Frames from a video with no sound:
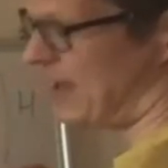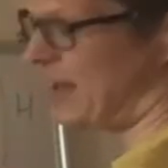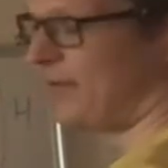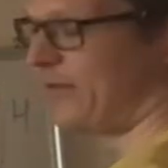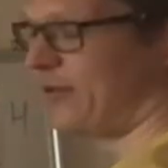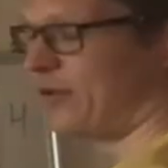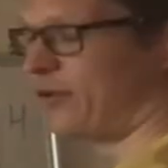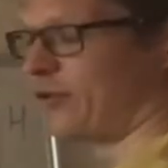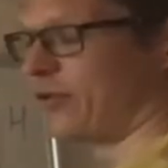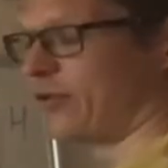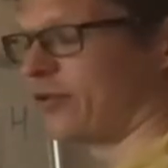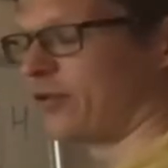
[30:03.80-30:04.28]

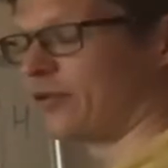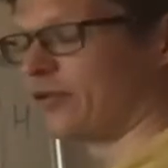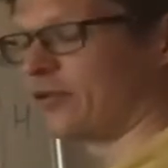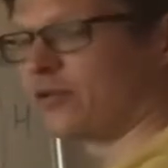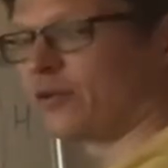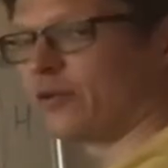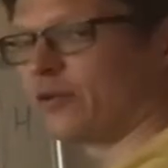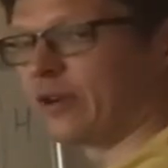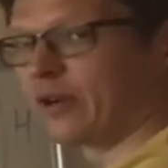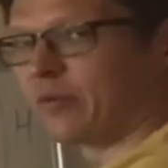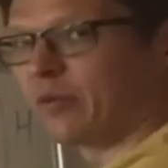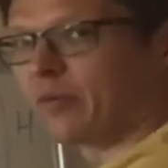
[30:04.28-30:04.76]
you're
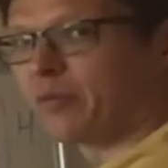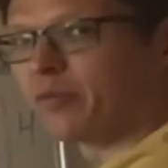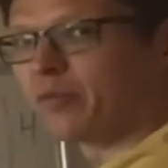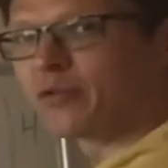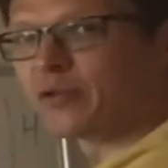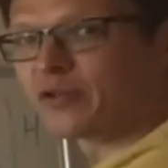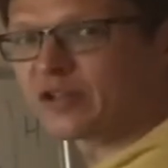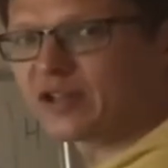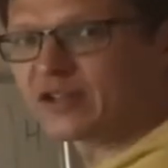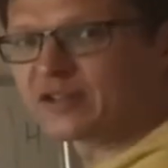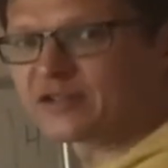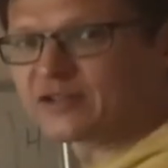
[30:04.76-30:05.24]
talking about
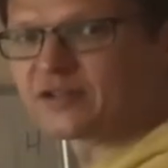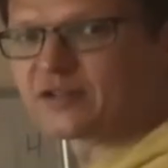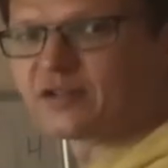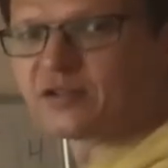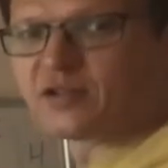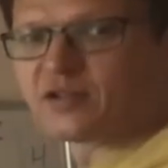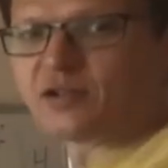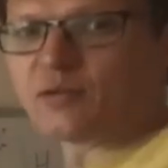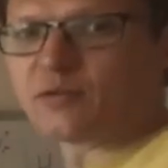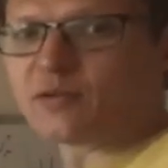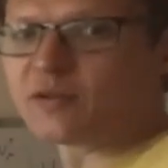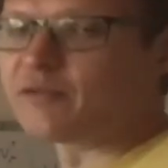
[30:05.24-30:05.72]
processes that
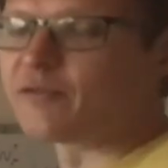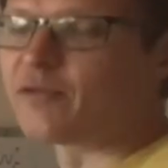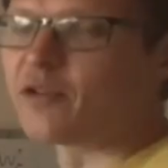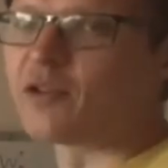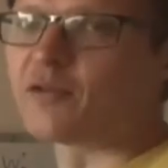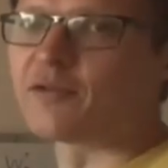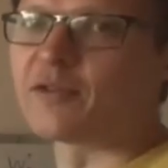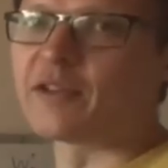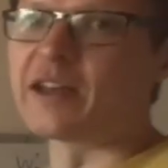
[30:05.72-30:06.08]
don't involve